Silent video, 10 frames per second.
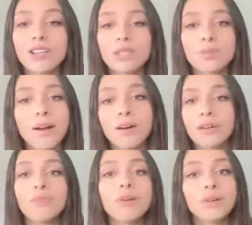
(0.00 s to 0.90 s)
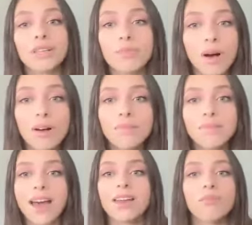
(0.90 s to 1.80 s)
elsewhere, you know, we really welcome
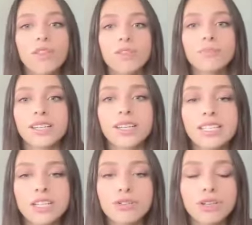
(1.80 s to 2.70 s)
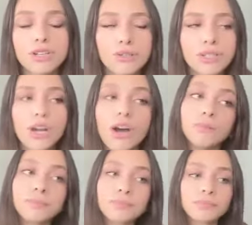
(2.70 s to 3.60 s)
that and want them to continue to do
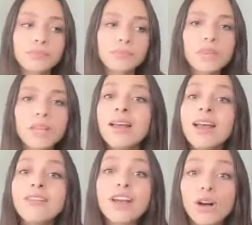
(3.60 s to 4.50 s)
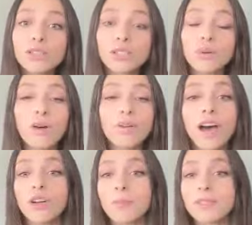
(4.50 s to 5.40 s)
so. They also own
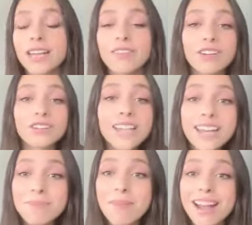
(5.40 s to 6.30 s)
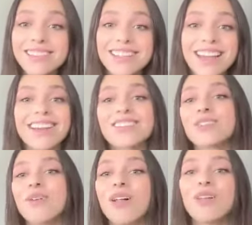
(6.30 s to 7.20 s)
100% of their ticket buyer data.
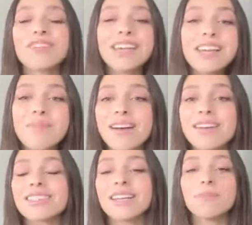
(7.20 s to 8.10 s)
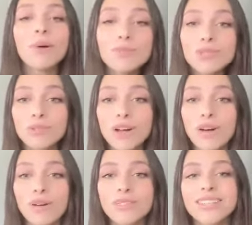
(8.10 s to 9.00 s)
So all the emails and postal
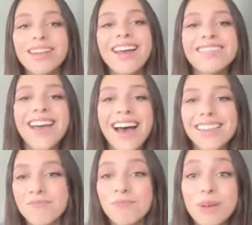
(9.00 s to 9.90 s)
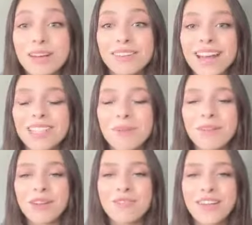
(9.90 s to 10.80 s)
codes that we collect
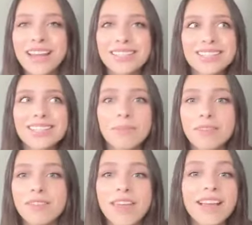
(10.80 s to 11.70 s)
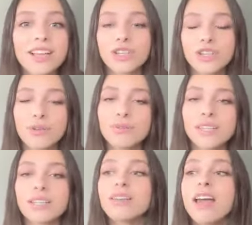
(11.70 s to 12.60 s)
about their fans is something that they get to
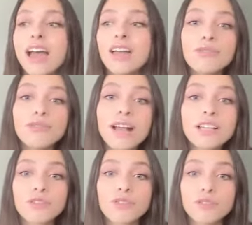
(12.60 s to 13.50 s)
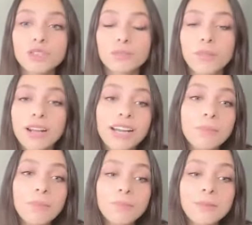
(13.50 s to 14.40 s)
use and, and utilize for future
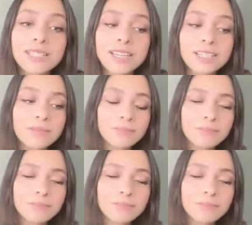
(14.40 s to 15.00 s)
marketing purposes